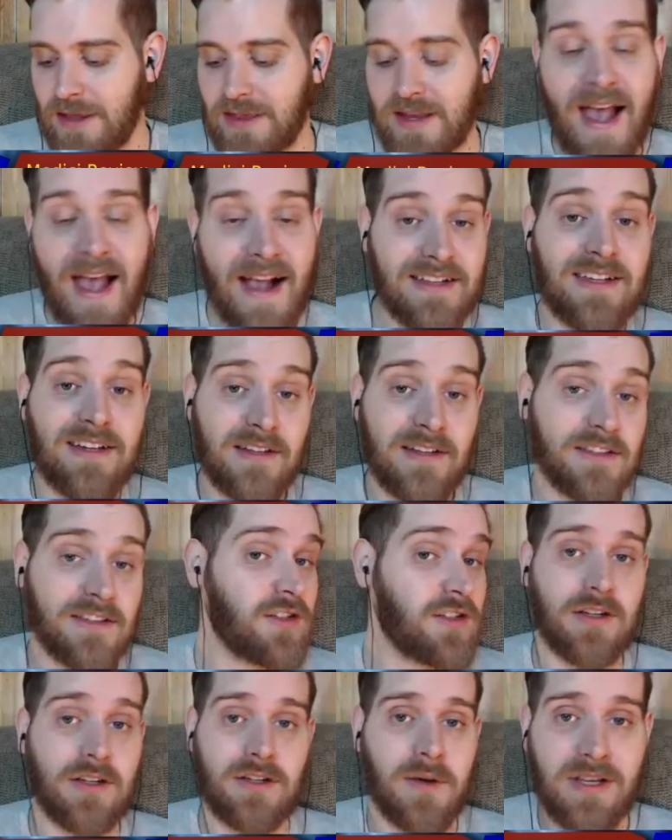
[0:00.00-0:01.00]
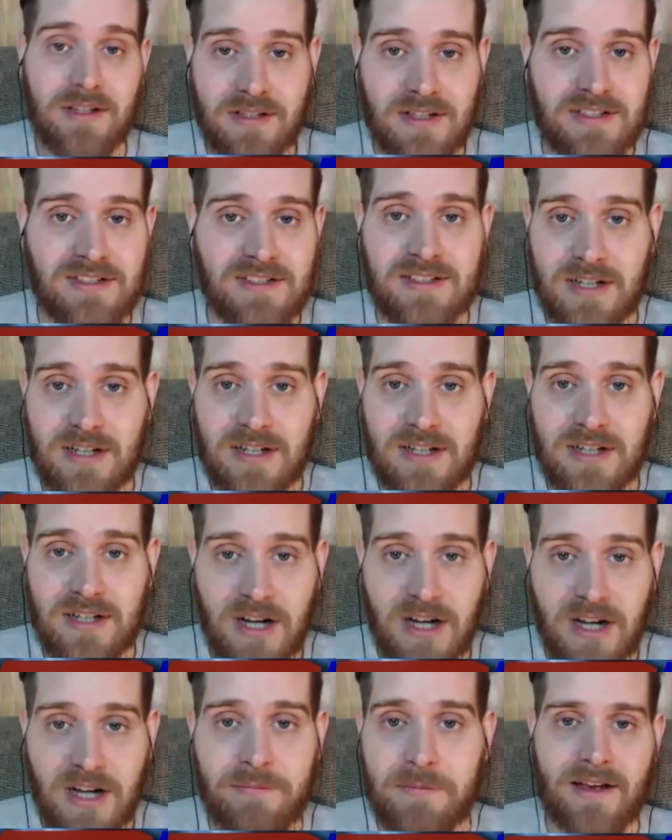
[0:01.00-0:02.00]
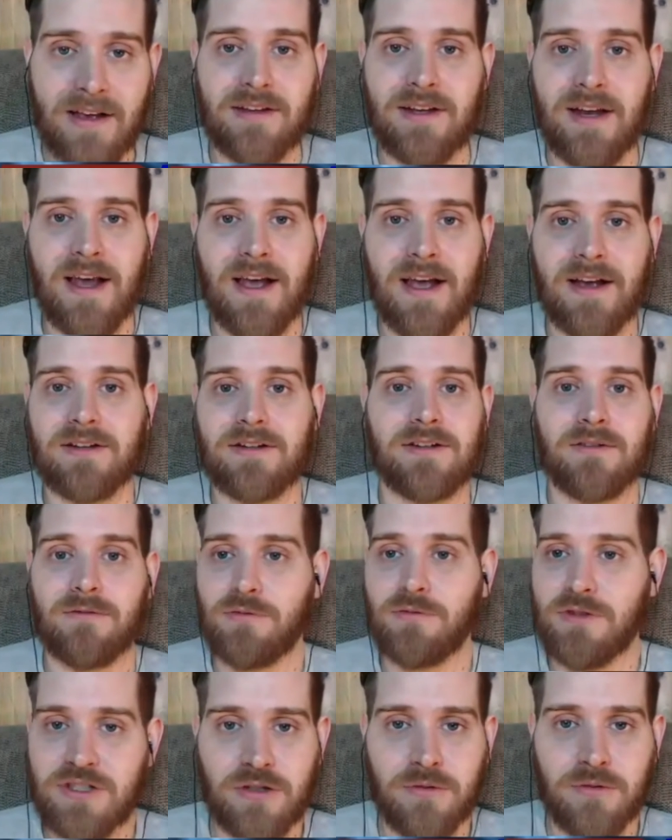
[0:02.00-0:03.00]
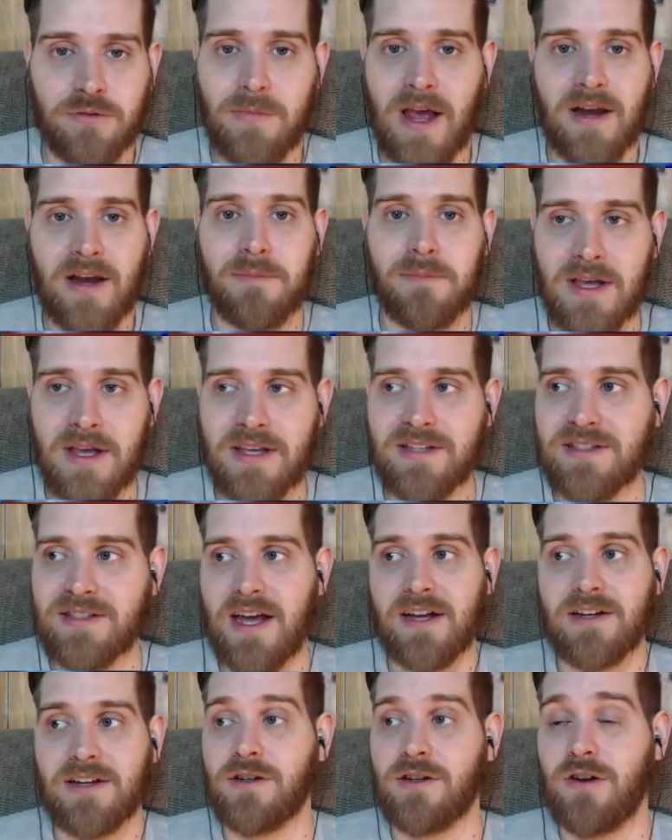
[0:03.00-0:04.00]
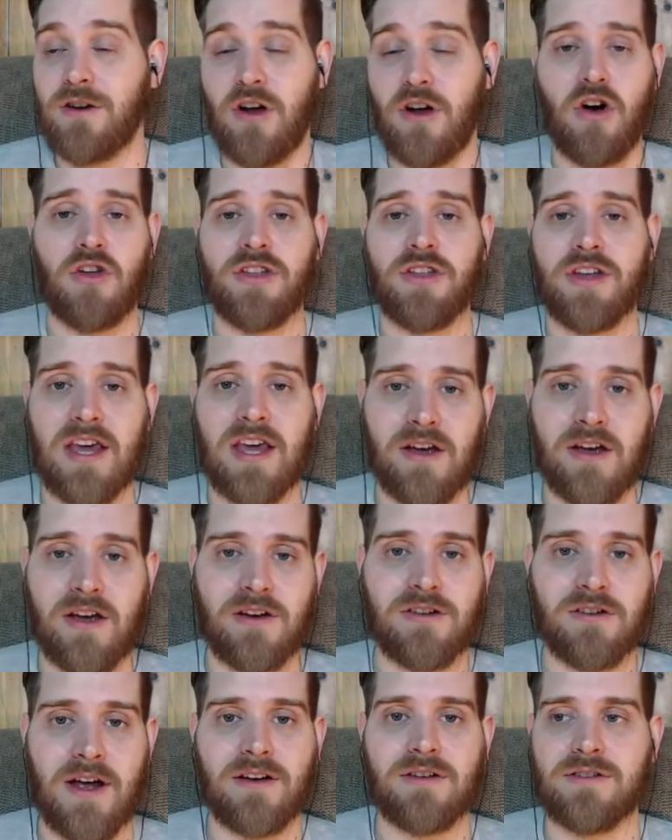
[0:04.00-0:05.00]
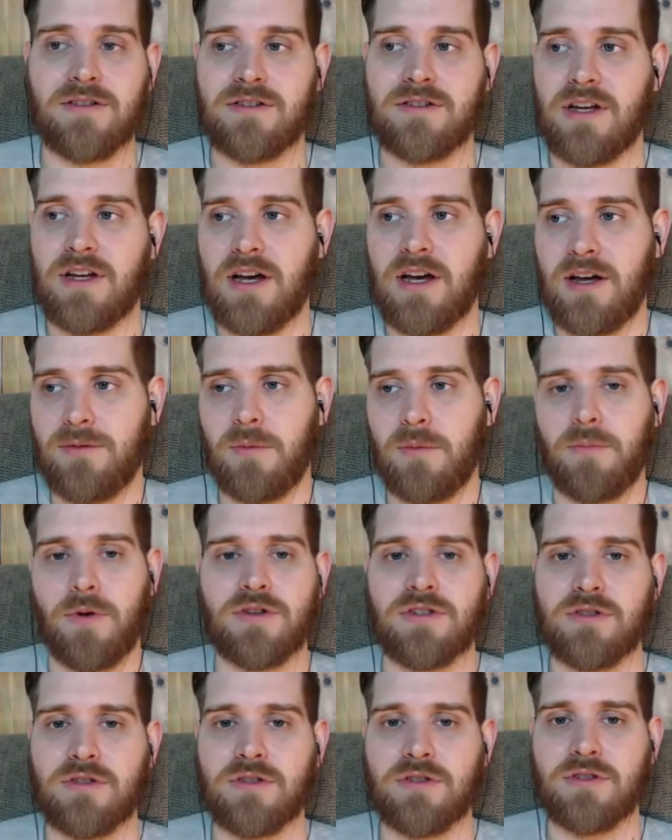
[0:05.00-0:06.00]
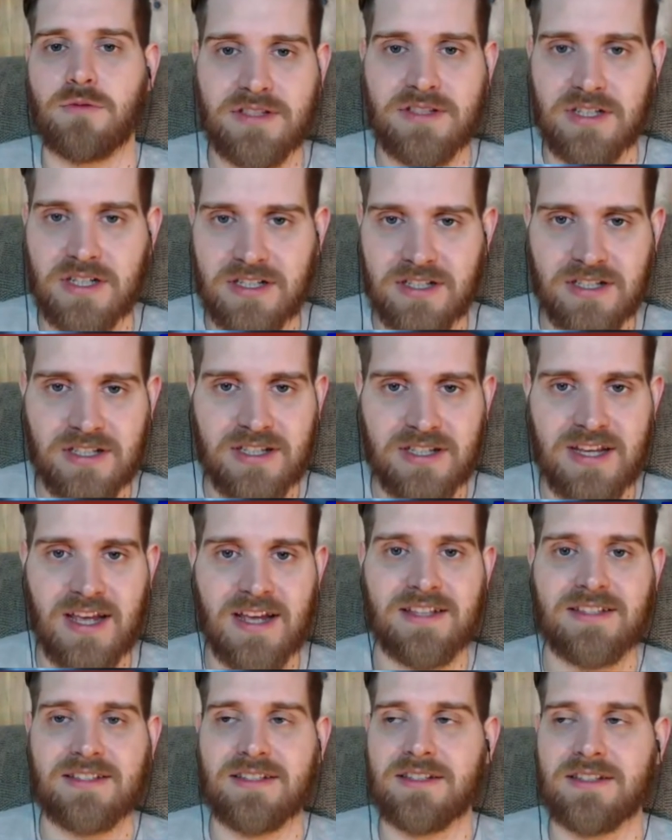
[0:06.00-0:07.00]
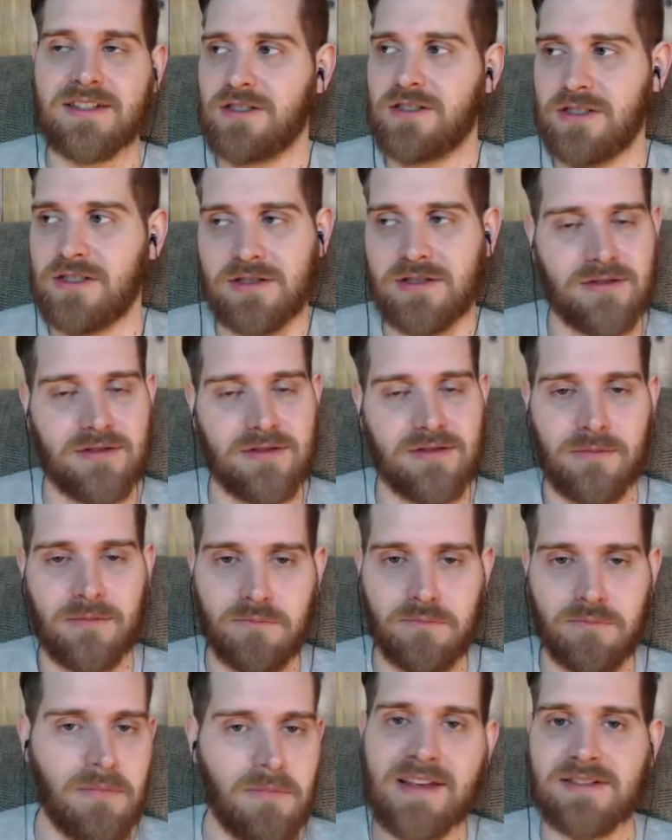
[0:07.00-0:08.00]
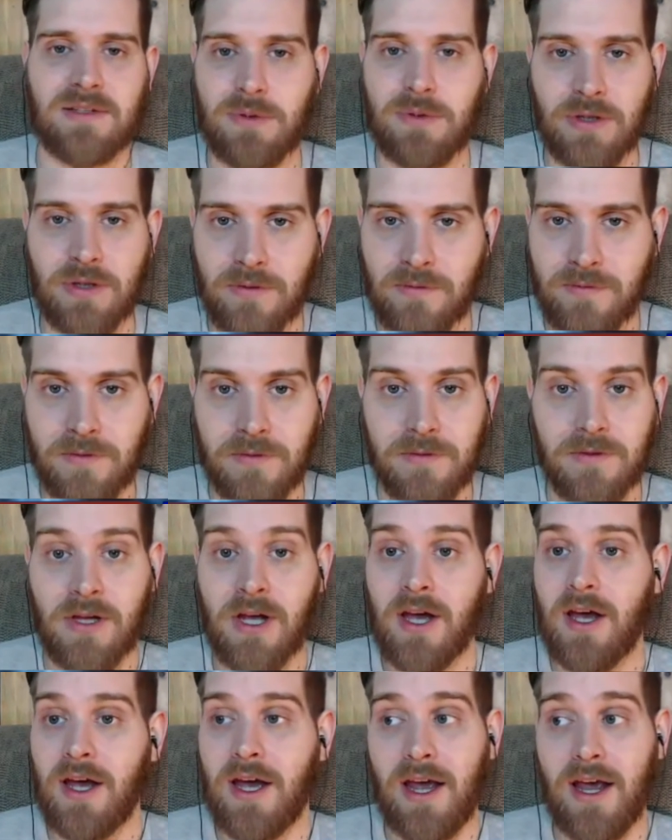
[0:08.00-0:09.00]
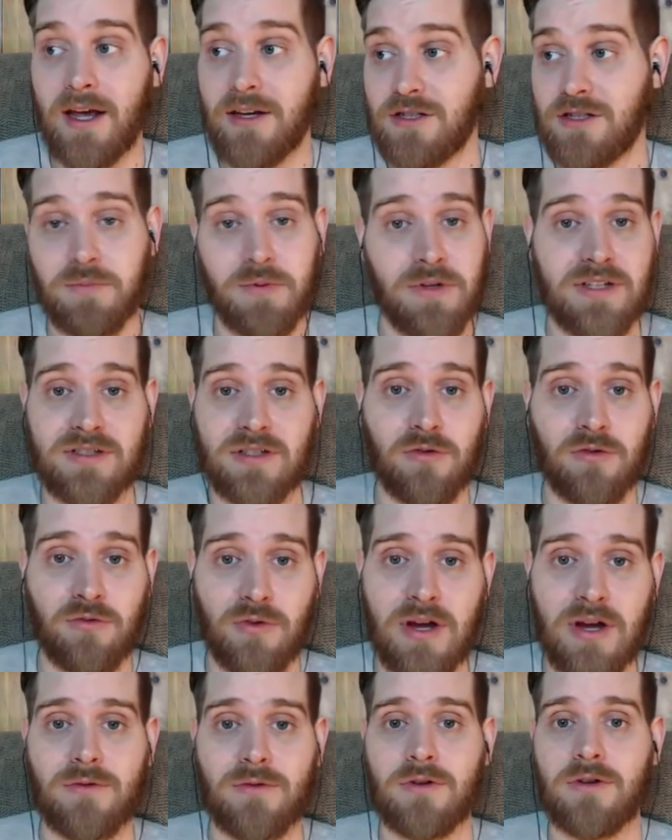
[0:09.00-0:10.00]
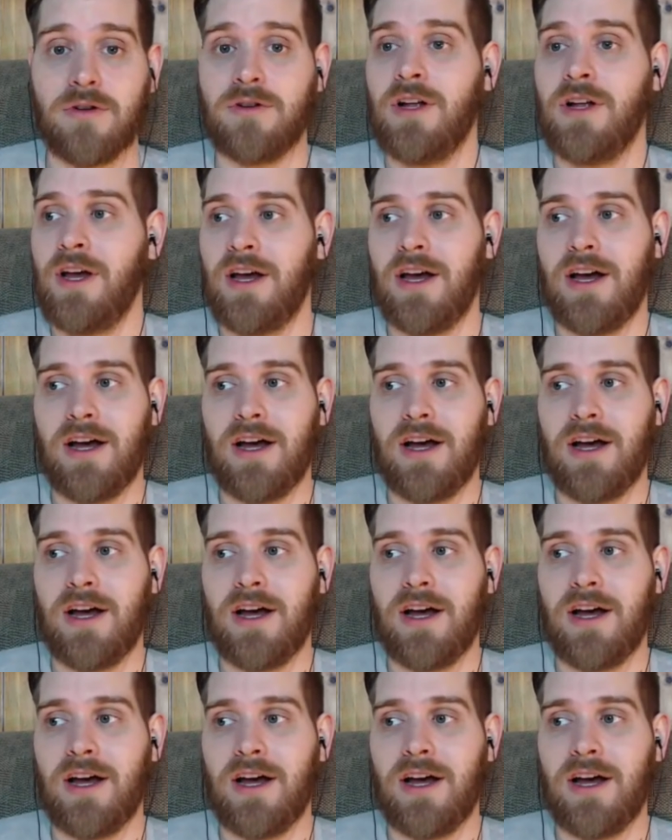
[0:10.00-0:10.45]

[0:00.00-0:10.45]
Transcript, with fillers: The acting is good. I mean, Dustin Hoffman, excellent actor. Richard Madden, amazing actor. All the character actors. Um, the person who plays Contessa, she's amazingly beautiful, and she plays a great role.